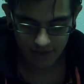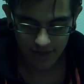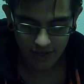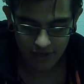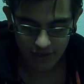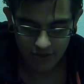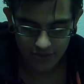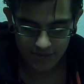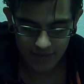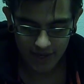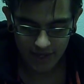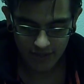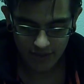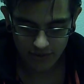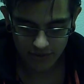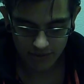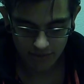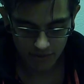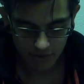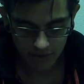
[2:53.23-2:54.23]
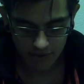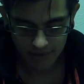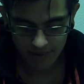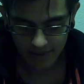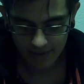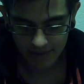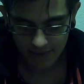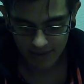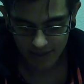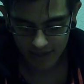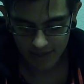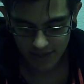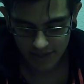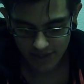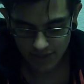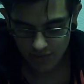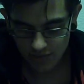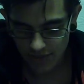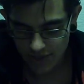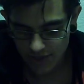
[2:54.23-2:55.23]
then goes back to his apartment and
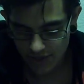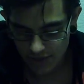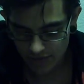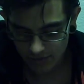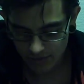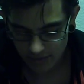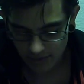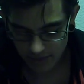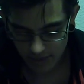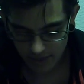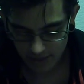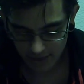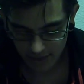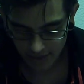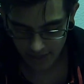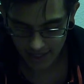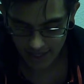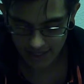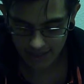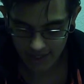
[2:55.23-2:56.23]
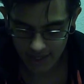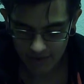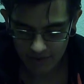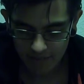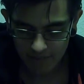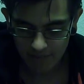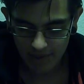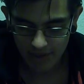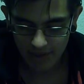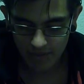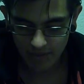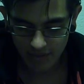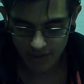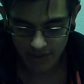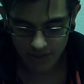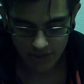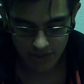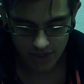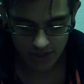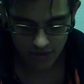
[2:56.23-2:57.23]
sees Rachel laying down in bed with a
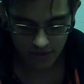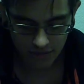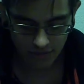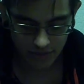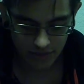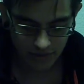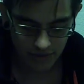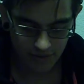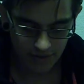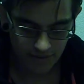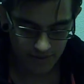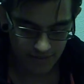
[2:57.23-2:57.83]
sheet over her.